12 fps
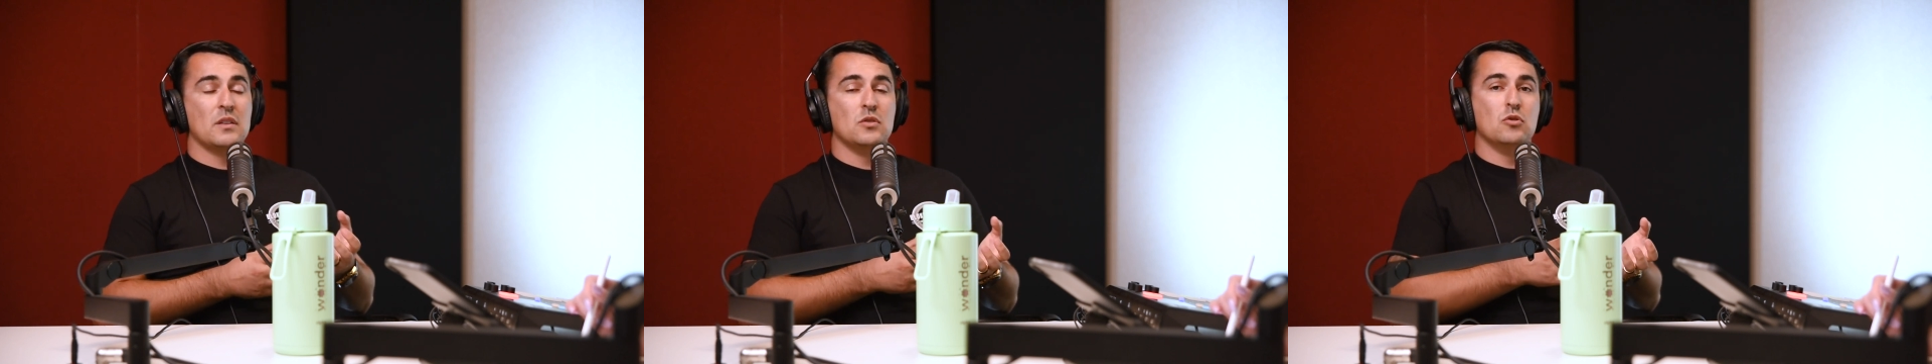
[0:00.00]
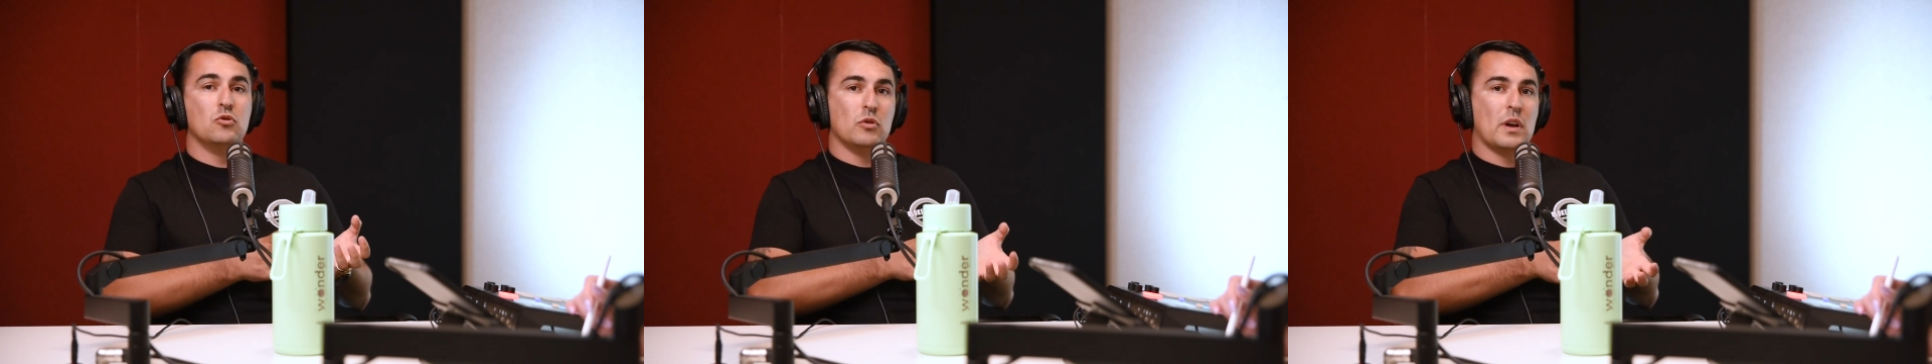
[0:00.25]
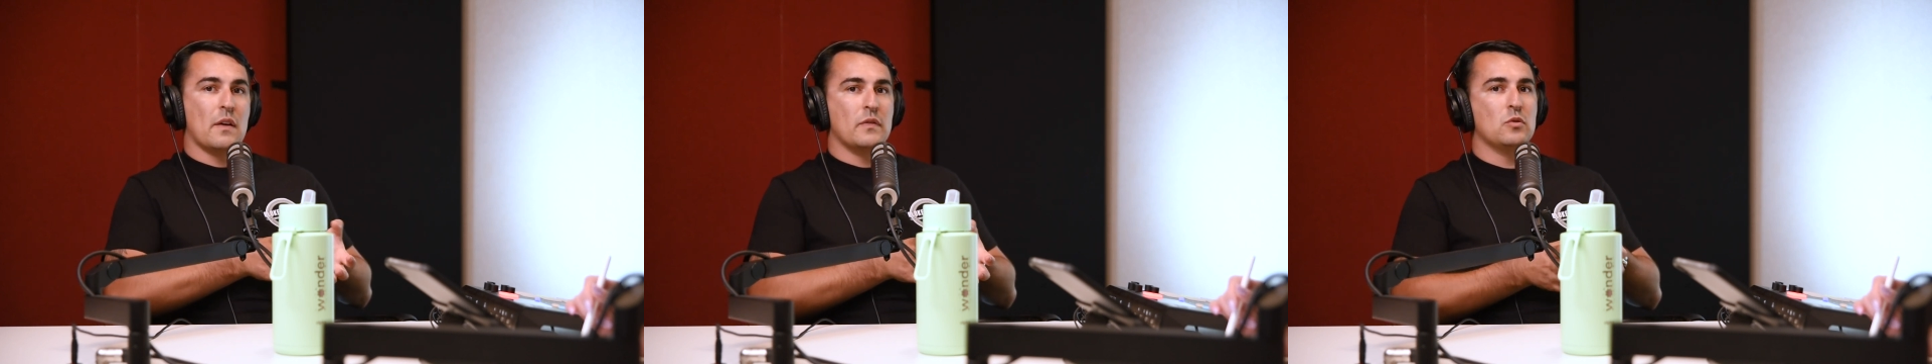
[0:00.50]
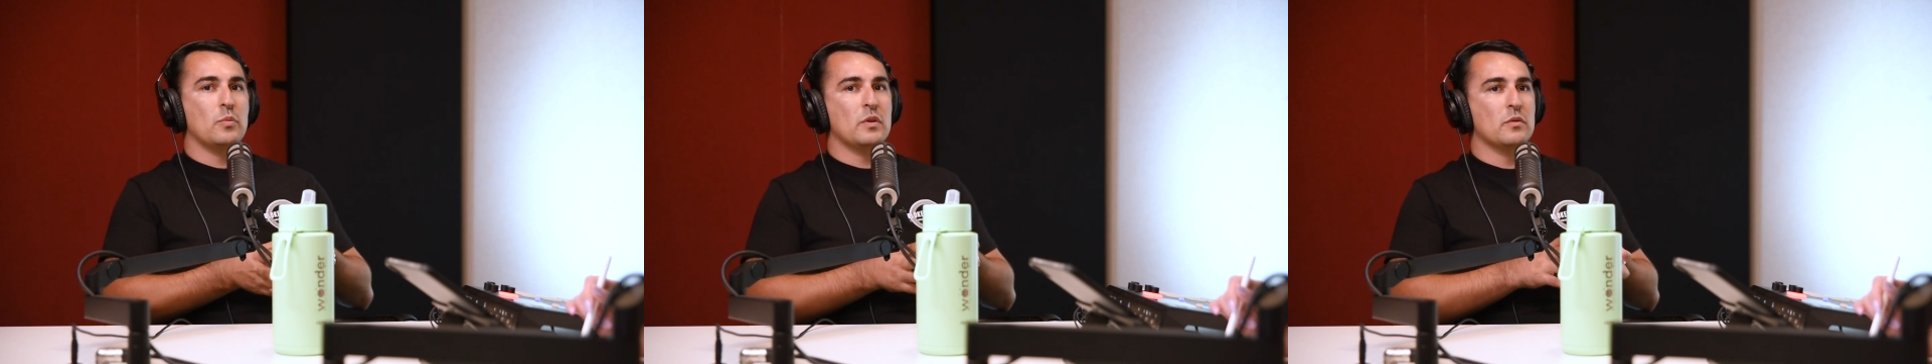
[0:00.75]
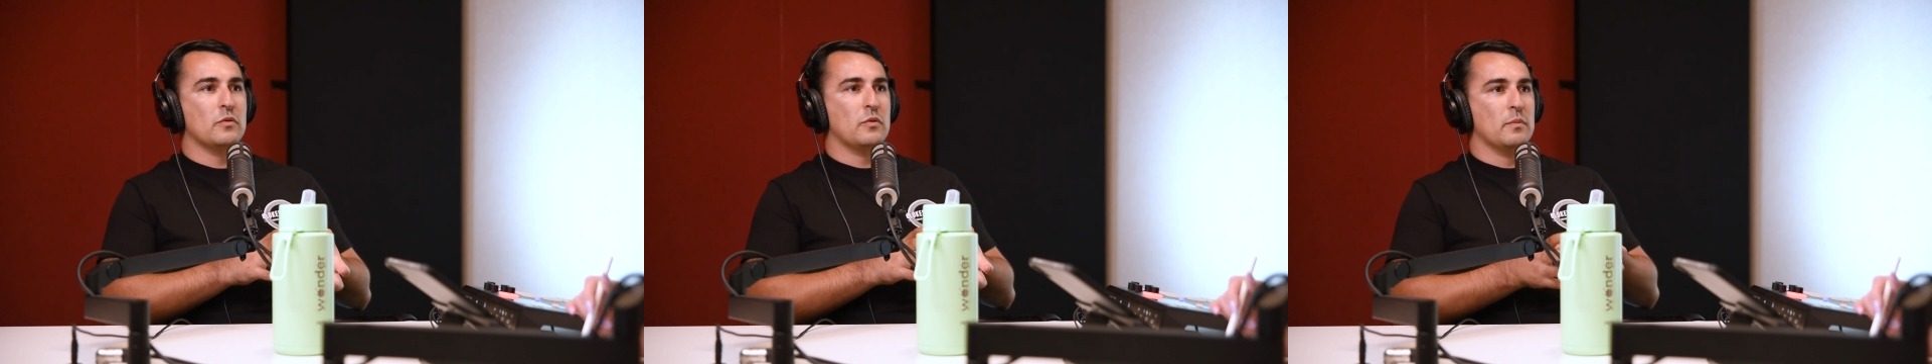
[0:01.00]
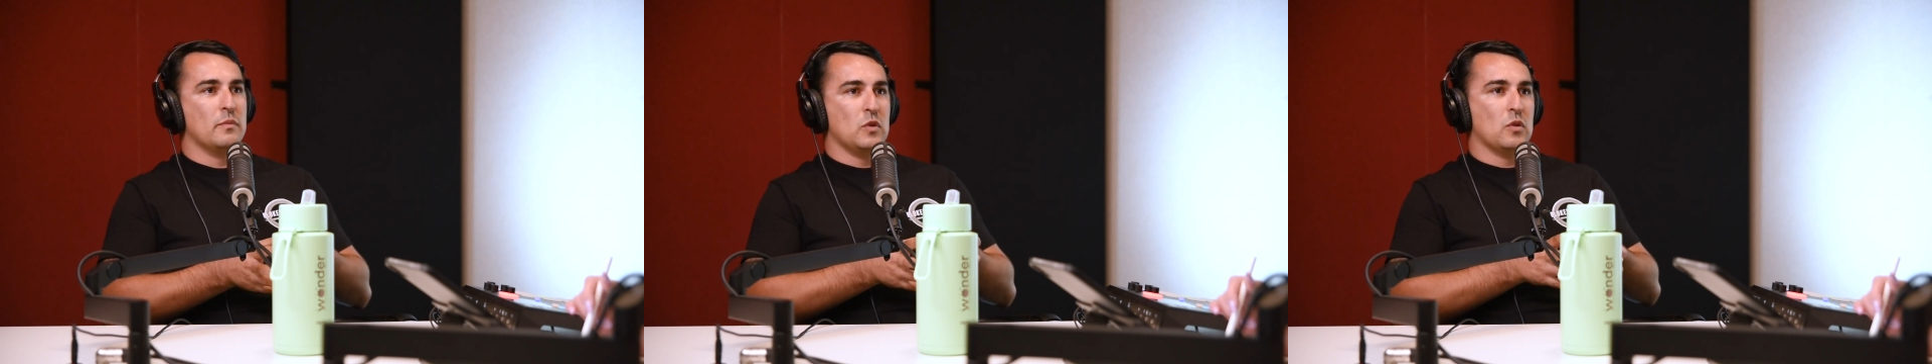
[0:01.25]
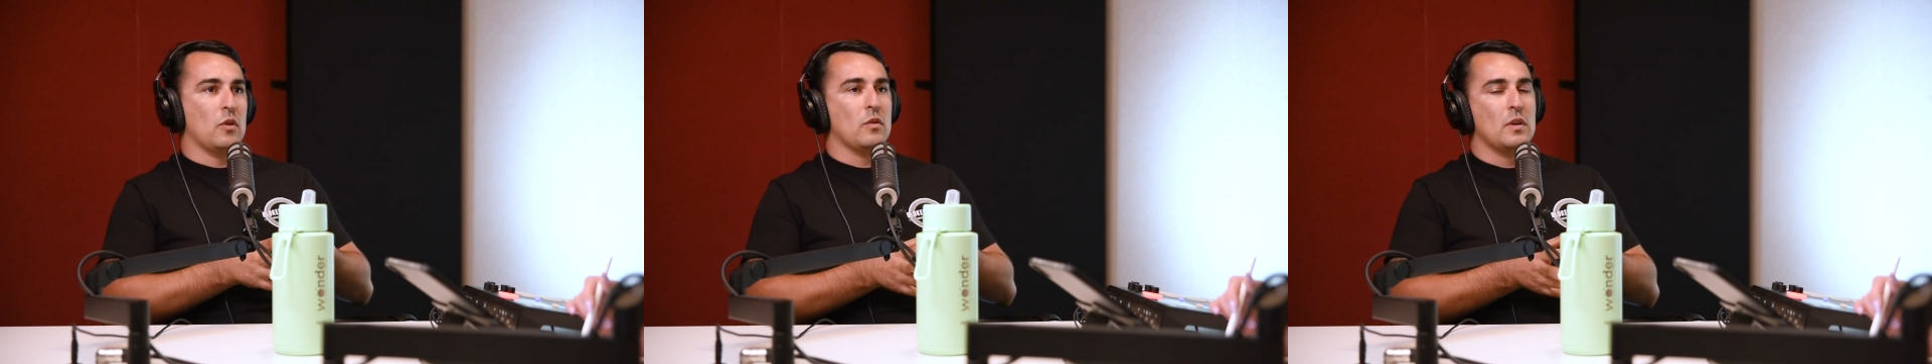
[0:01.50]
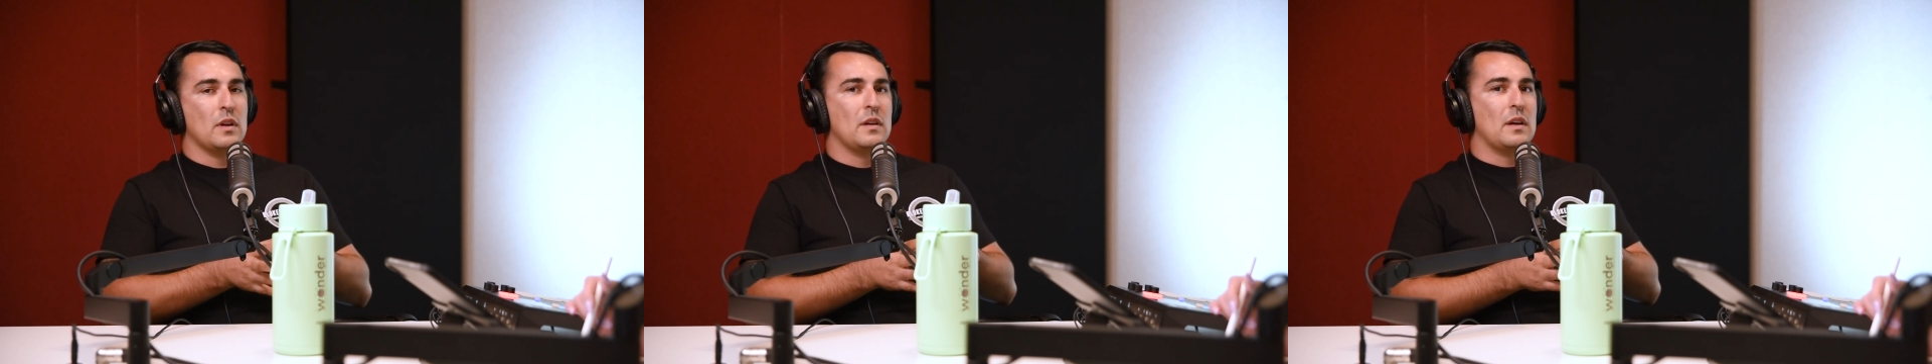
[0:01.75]
And you do have a little bit of, you know,
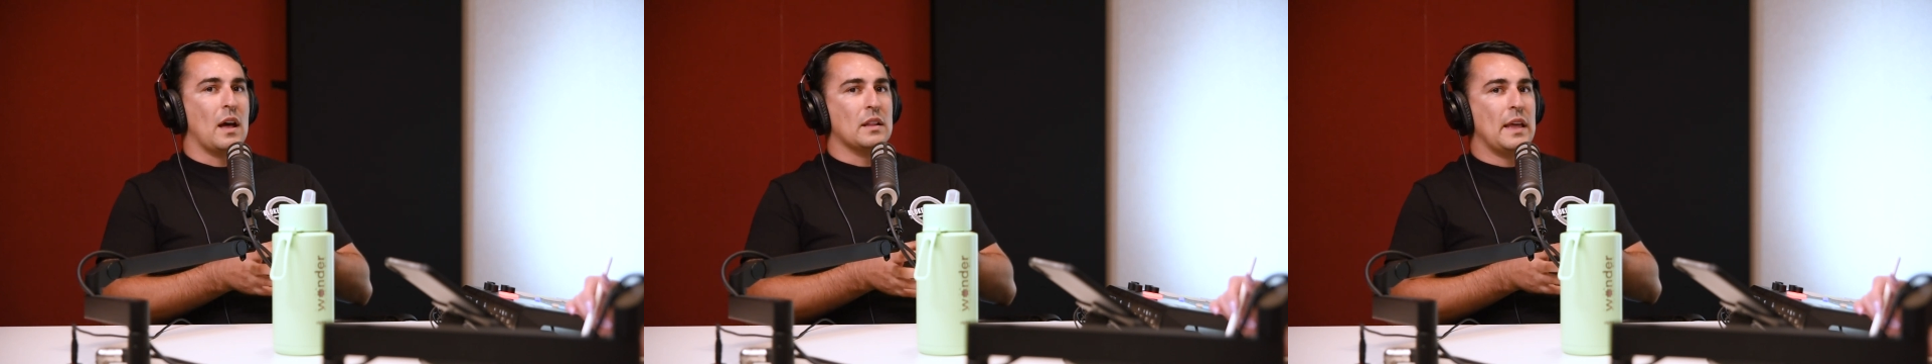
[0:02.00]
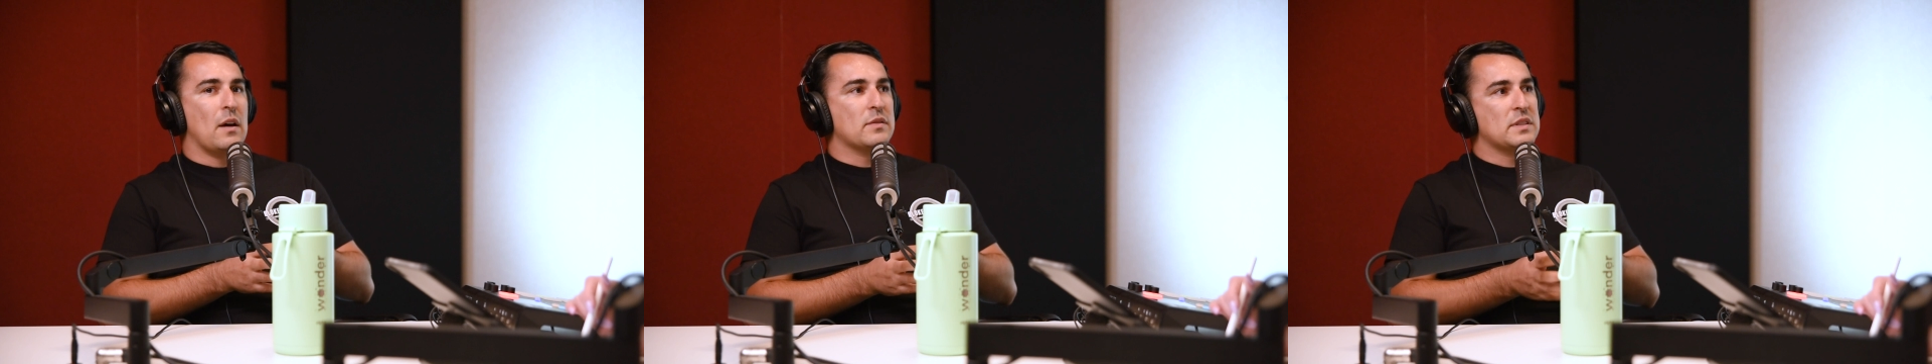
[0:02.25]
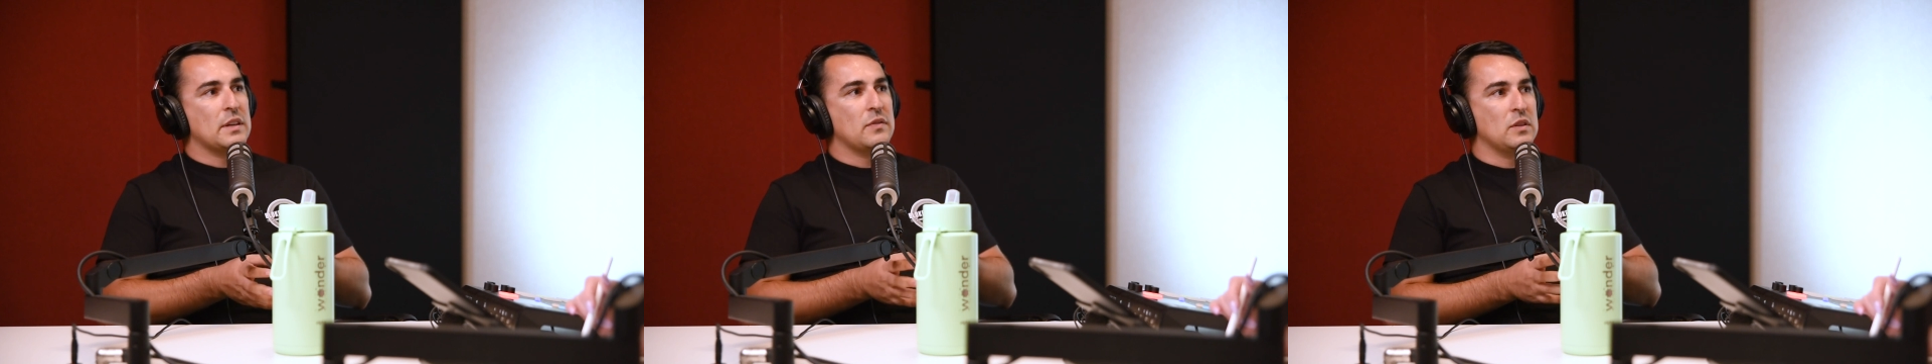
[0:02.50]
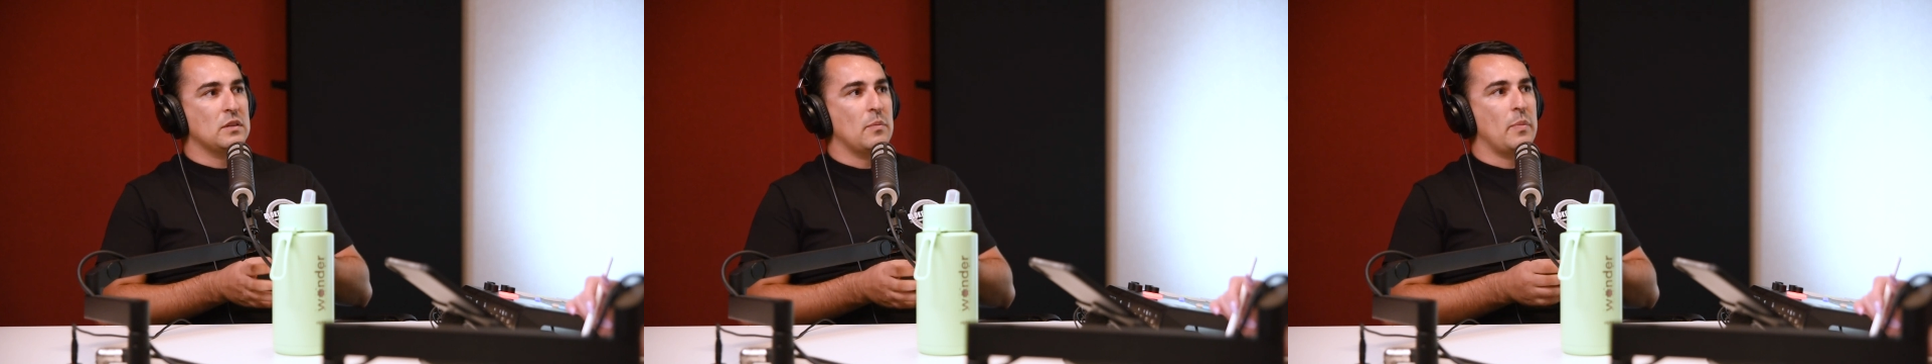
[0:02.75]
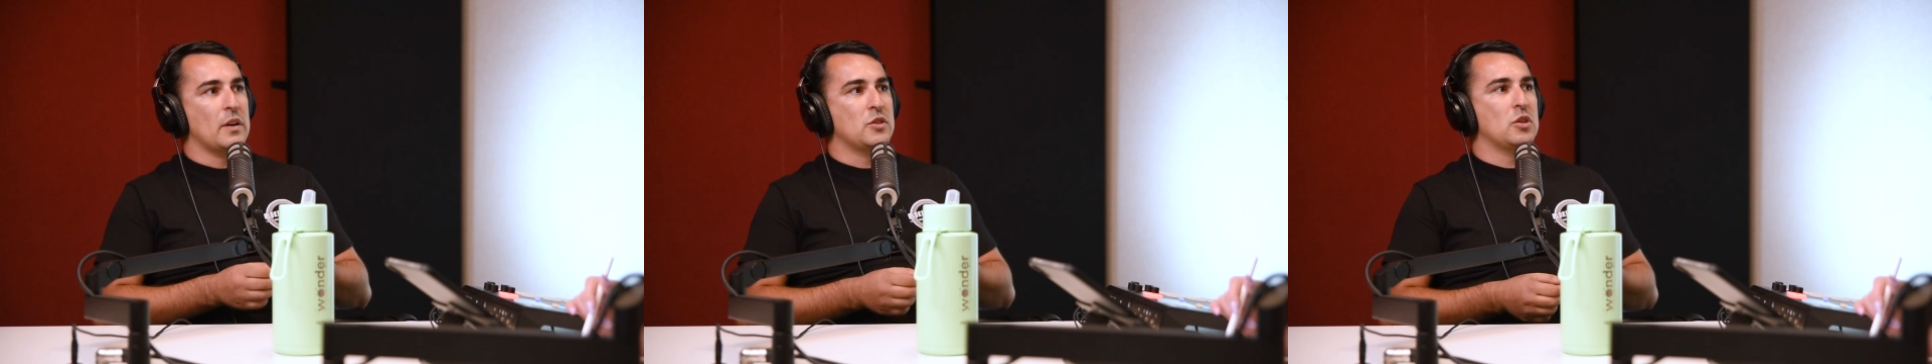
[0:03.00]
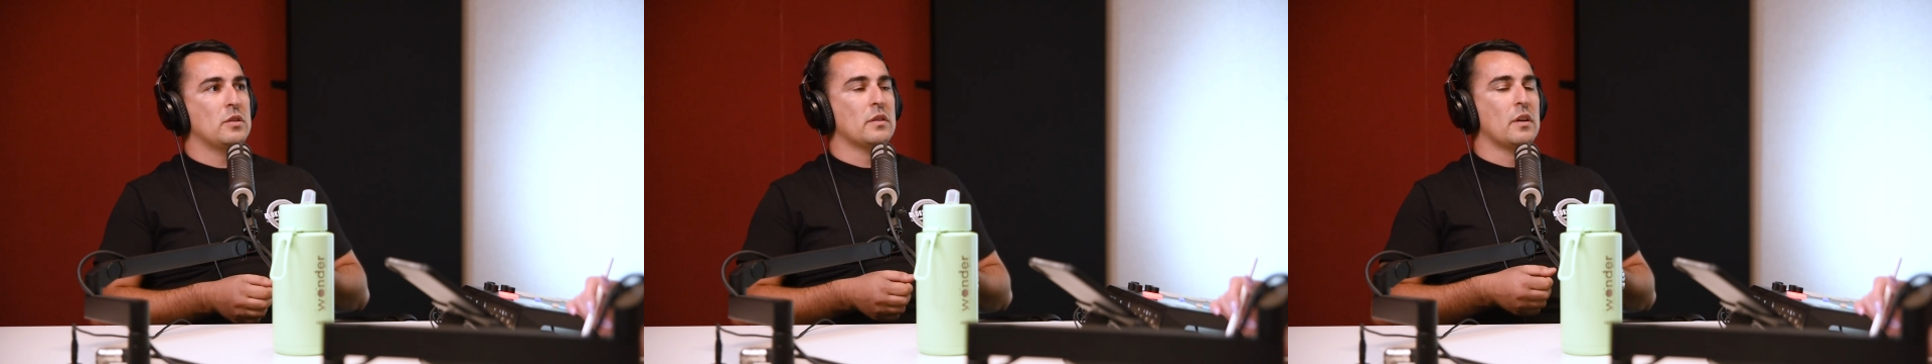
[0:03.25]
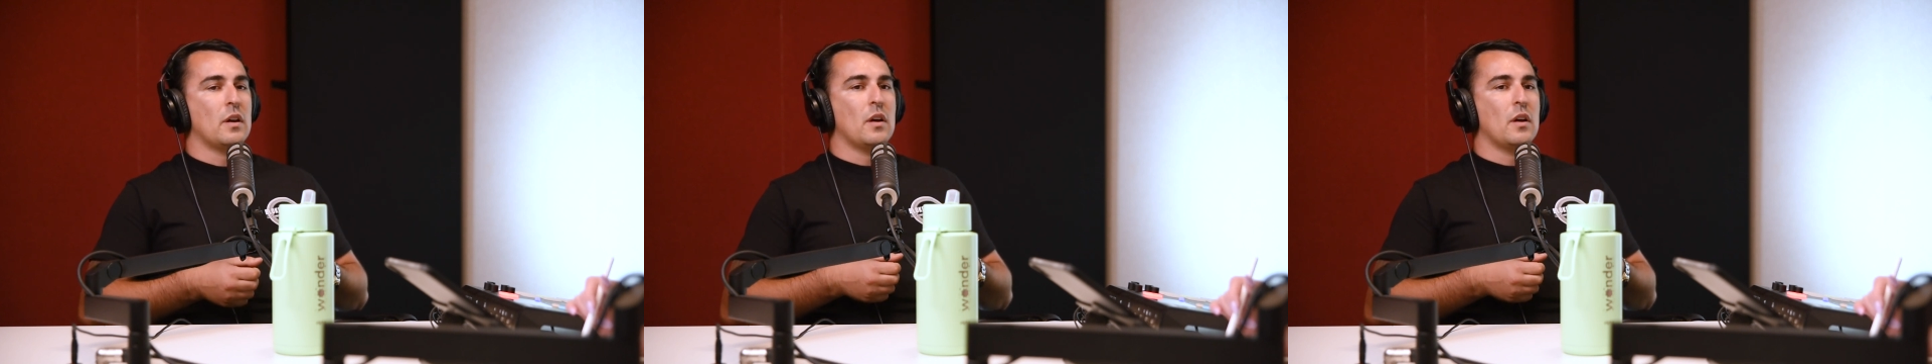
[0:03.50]
allowance left in the budget.